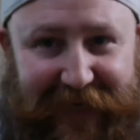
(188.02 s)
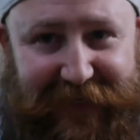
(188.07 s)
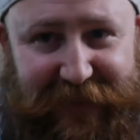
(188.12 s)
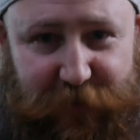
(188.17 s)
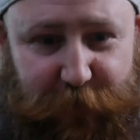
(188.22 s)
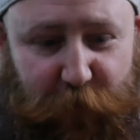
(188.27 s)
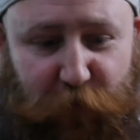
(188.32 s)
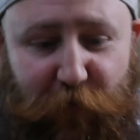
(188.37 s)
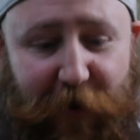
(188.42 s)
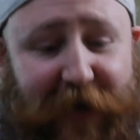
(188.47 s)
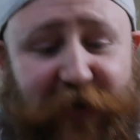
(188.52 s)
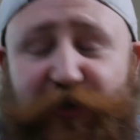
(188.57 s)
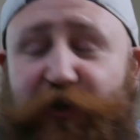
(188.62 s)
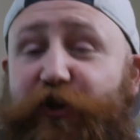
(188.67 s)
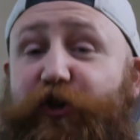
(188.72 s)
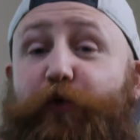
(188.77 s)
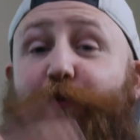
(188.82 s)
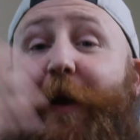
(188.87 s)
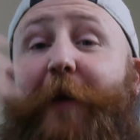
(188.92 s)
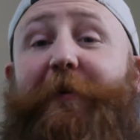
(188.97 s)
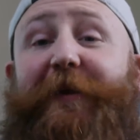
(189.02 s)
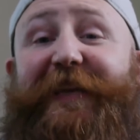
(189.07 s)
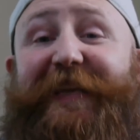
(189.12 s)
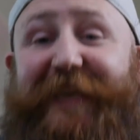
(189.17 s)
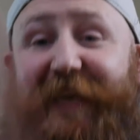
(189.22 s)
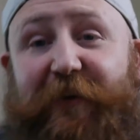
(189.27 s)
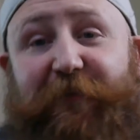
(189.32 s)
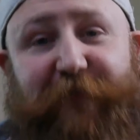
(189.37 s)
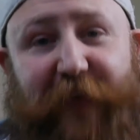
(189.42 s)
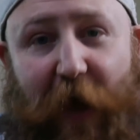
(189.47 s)
inspiration, you maybe
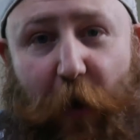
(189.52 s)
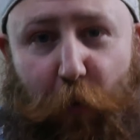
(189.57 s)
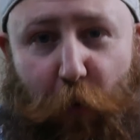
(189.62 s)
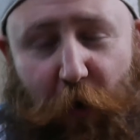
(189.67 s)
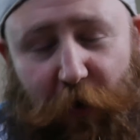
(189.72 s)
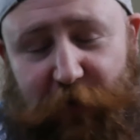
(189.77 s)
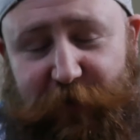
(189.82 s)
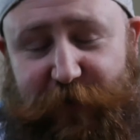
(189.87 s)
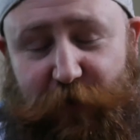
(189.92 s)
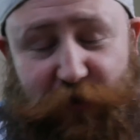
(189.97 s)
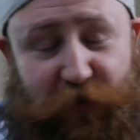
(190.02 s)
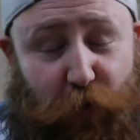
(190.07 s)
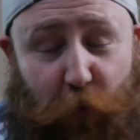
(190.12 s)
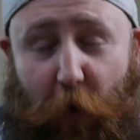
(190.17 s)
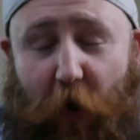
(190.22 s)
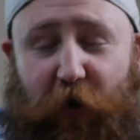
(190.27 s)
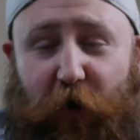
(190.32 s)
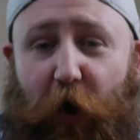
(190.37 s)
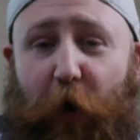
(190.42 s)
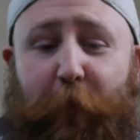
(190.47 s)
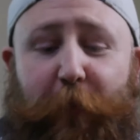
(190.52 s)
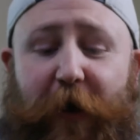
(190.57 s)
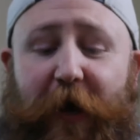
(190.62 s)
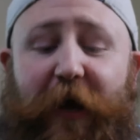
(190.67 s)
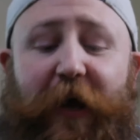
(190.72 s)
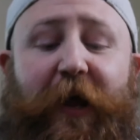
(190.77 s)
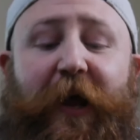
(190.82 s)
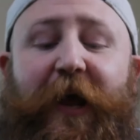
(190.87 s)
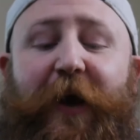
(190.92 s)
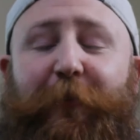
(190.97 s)
give that one-to-one
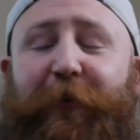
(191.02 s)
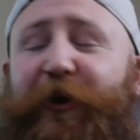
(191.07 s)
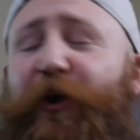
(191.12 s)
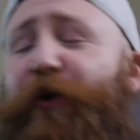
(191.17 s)
upper, but